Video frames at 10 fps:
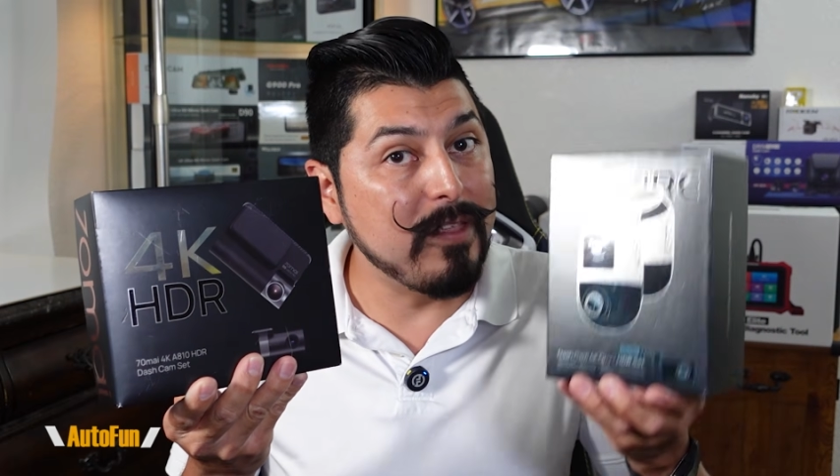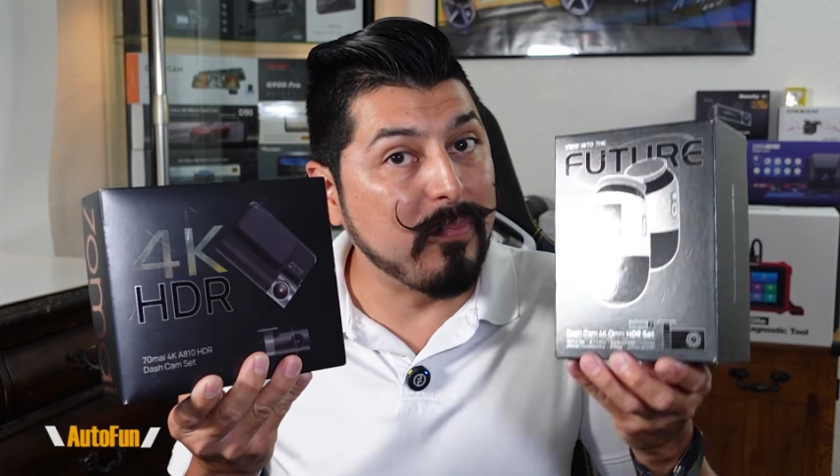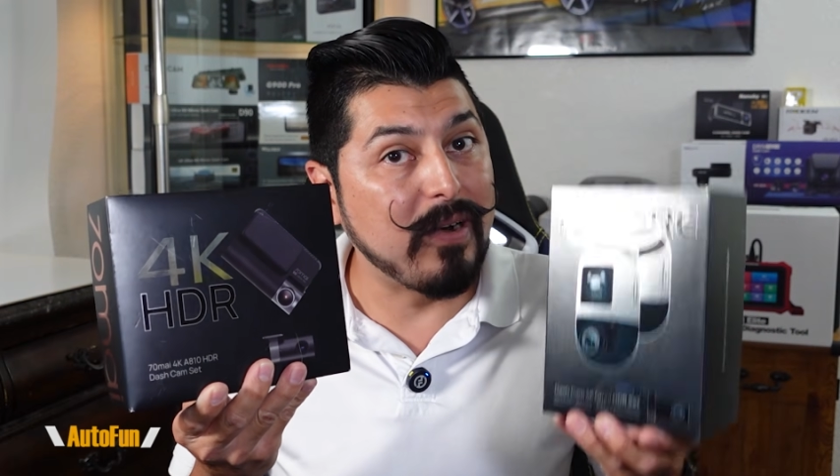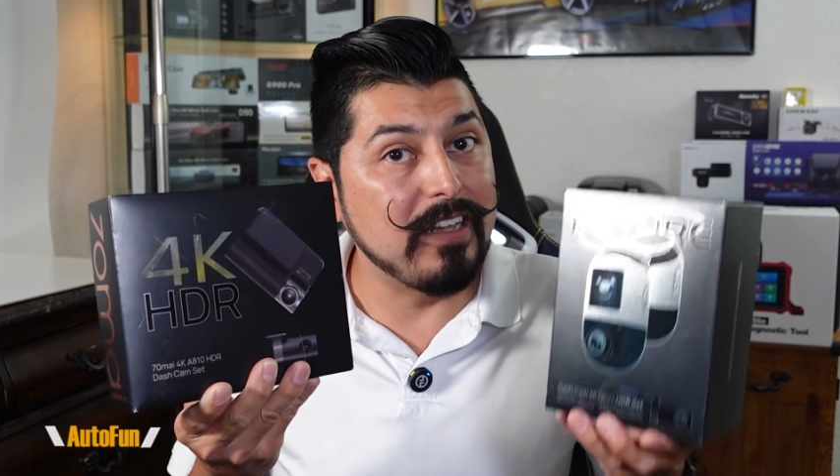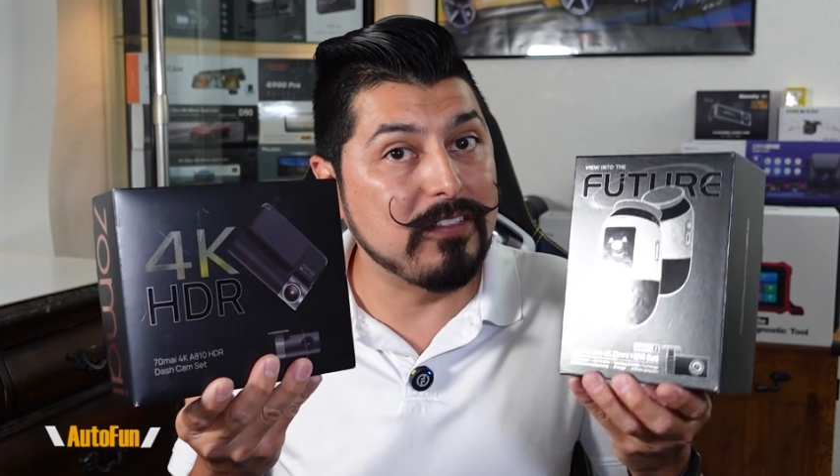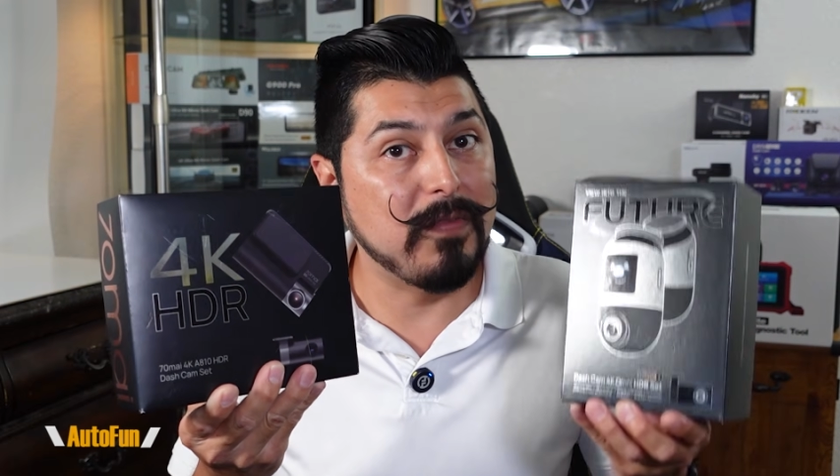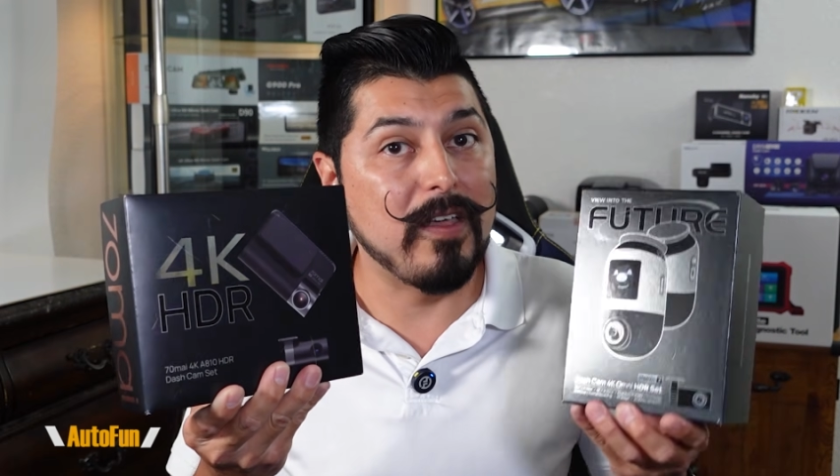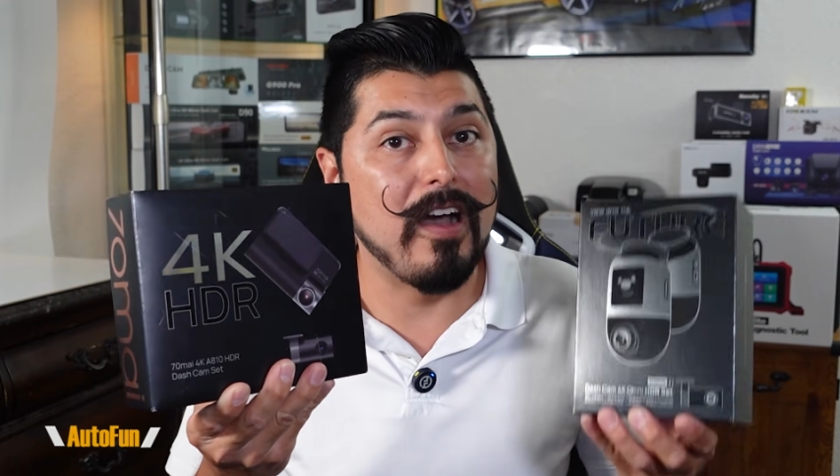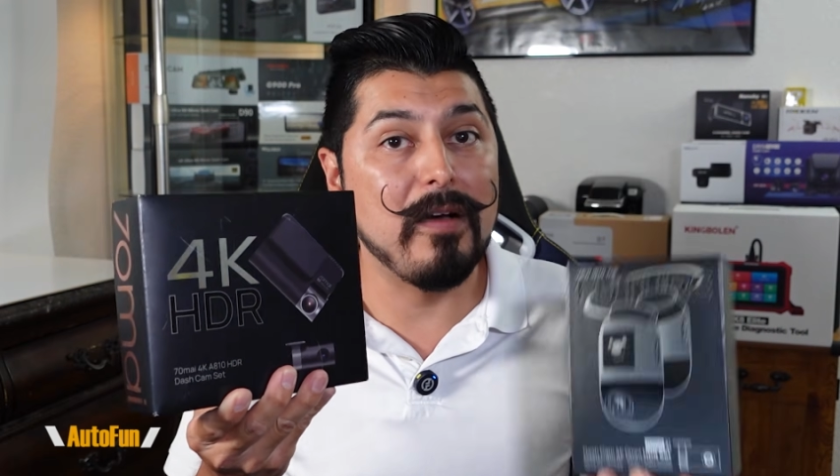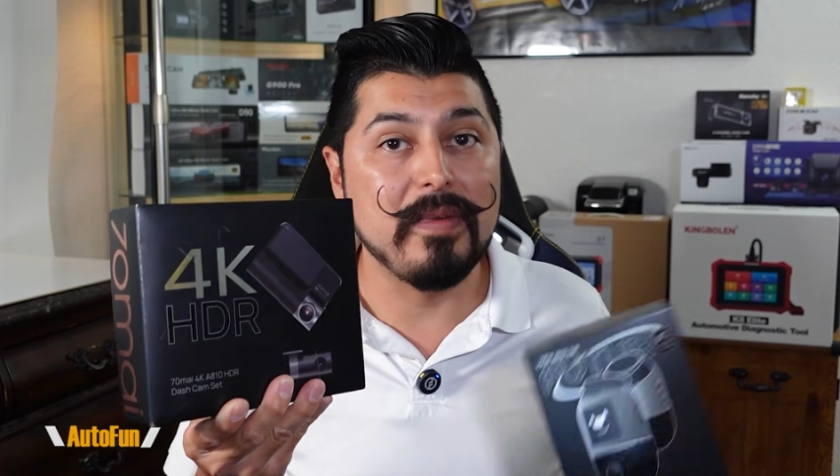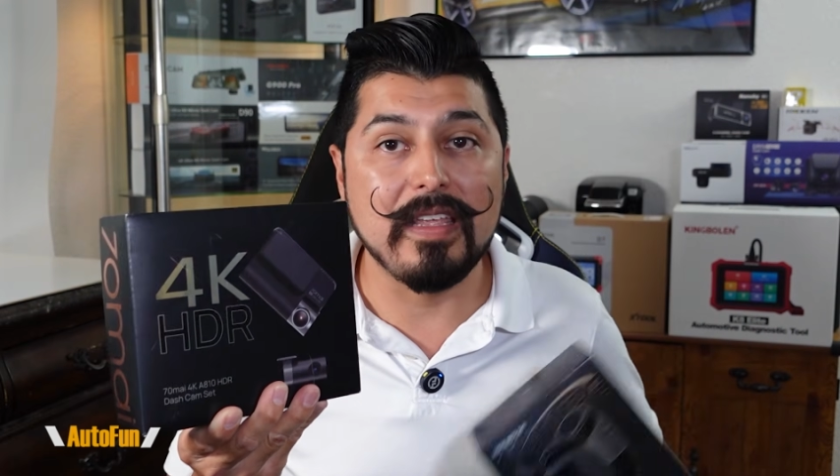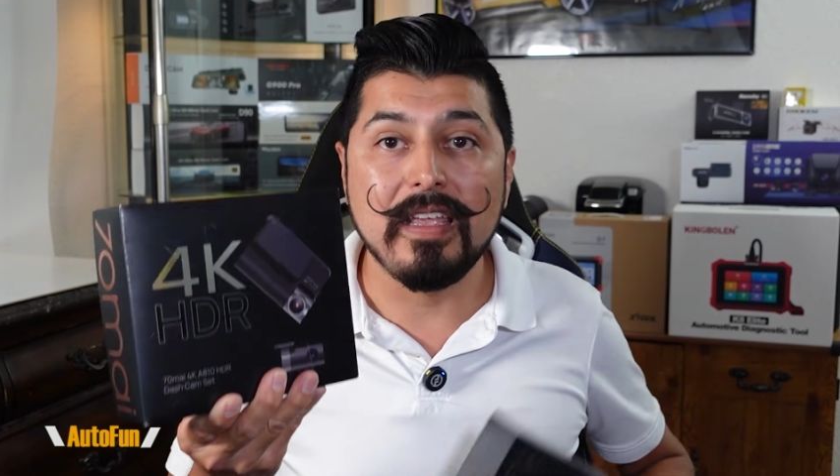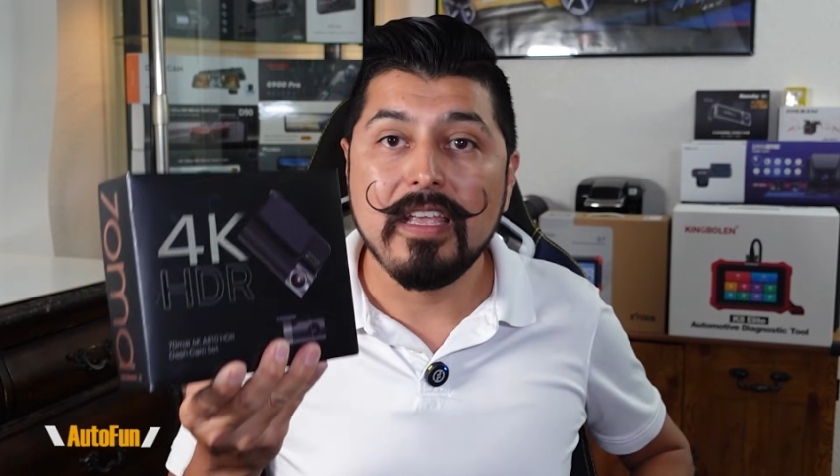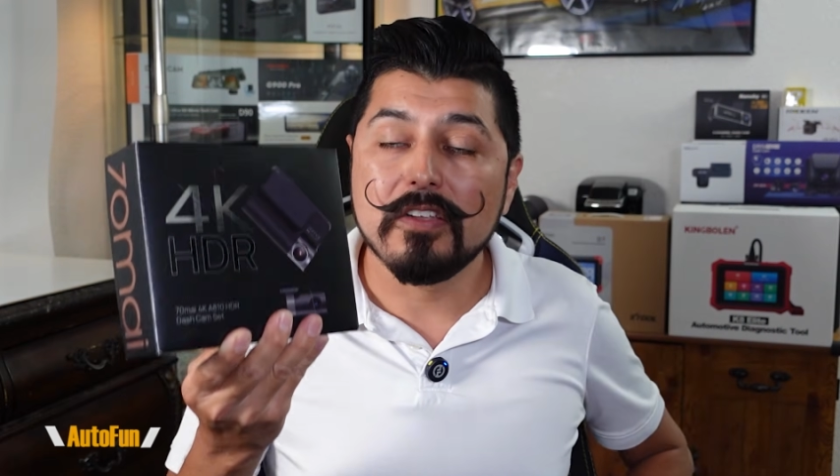the price of the Omni.